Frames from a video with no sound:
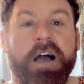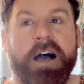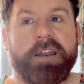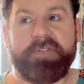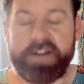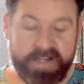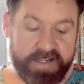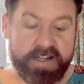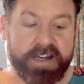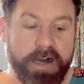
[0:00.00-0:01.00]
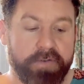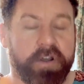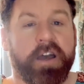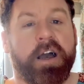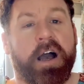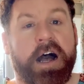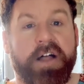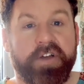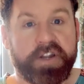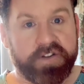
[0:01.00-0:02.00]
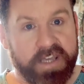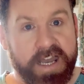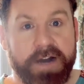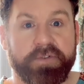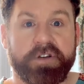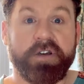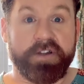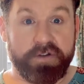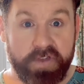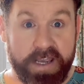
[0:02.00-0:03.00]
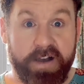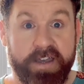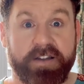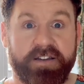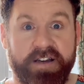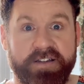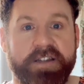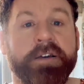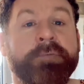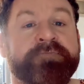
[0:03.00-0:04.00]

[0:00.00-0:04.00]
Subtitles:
And then you sit down and then you just count, do the counting exercises.